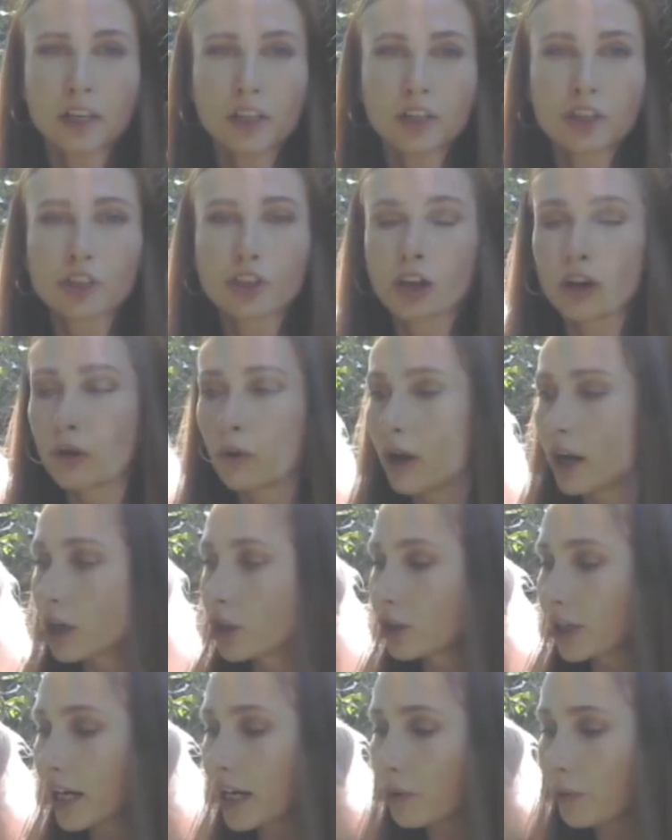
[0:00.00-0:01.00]
So, a
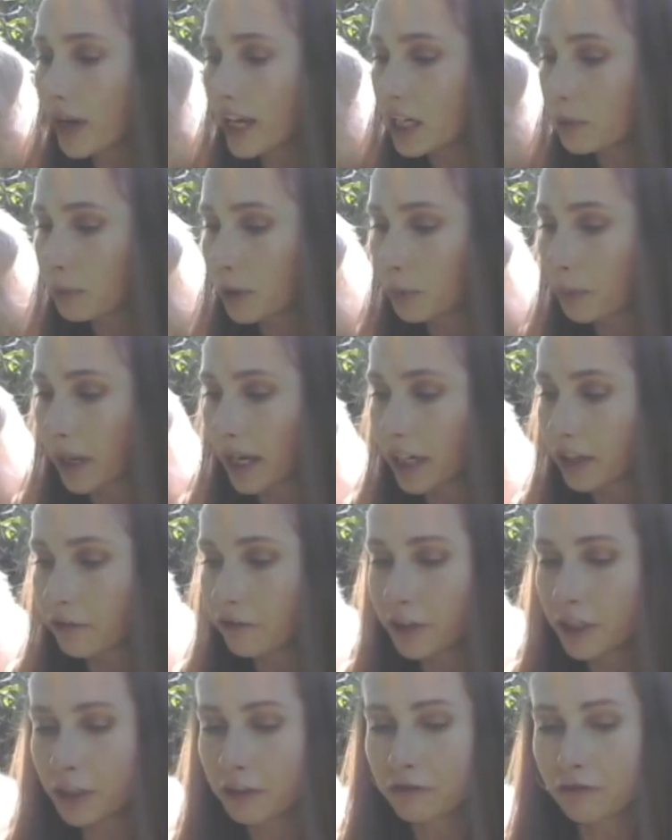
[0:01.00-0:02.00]
great way to prepare
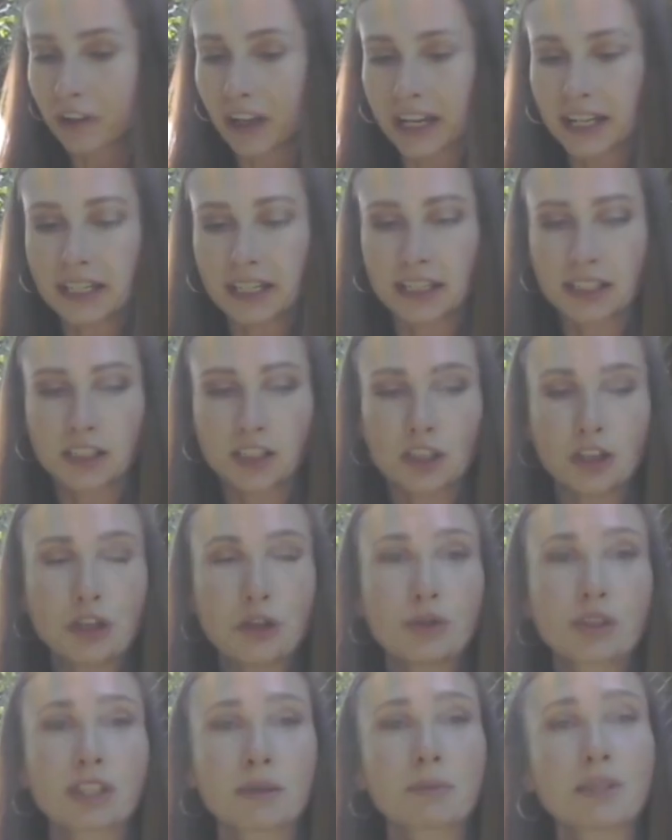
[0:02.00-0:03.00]
for your flight is to
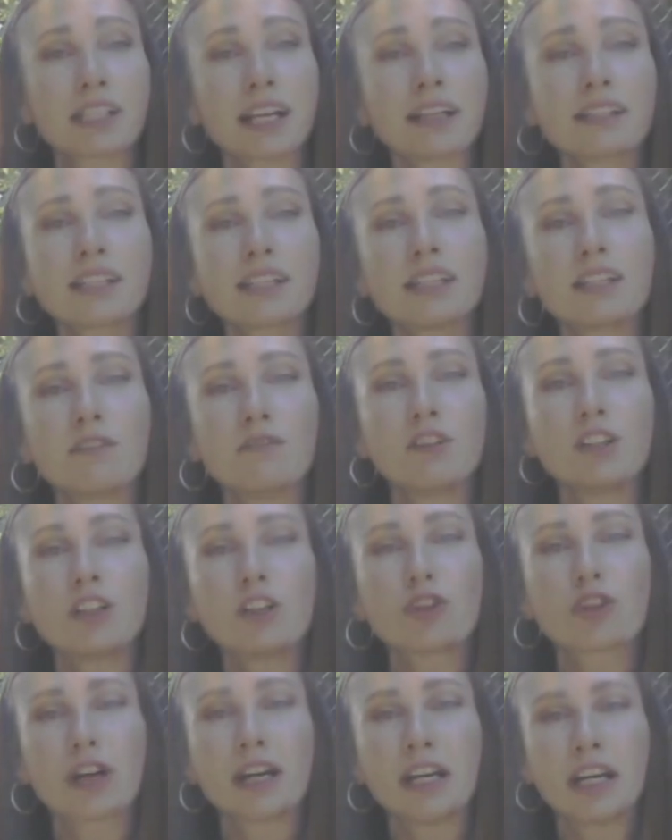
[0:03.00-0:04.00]
do some sensitivity
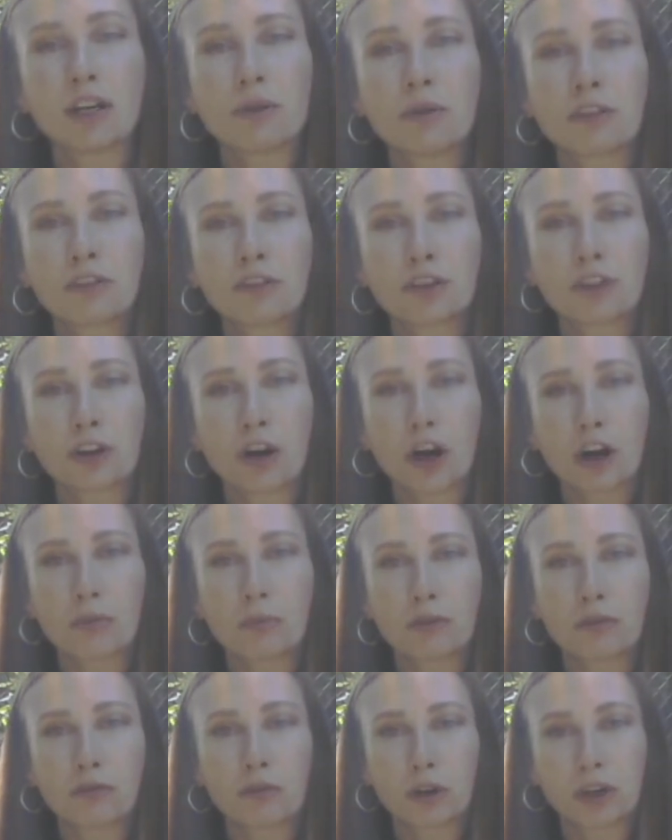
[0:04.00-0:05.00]
training with your dog
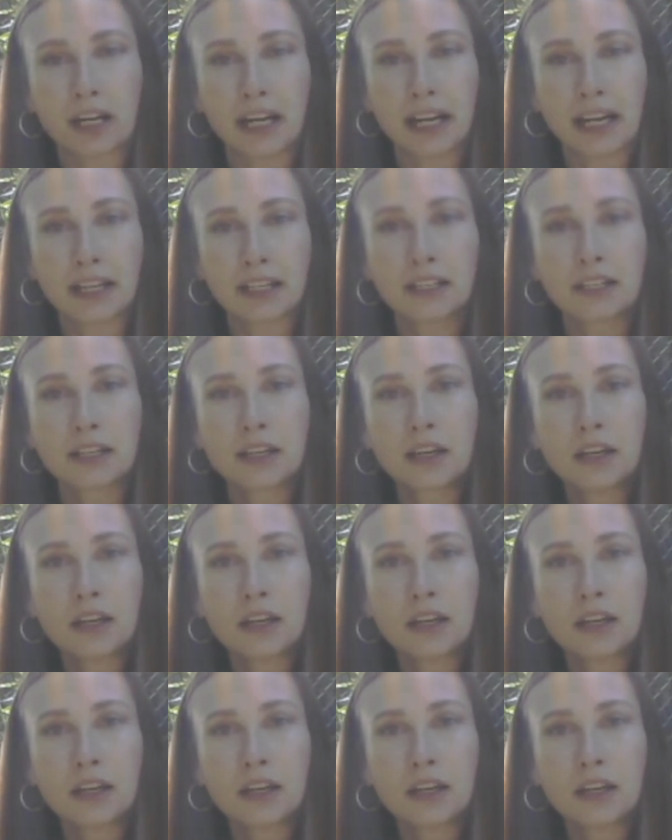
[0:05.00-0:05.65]
beforehand.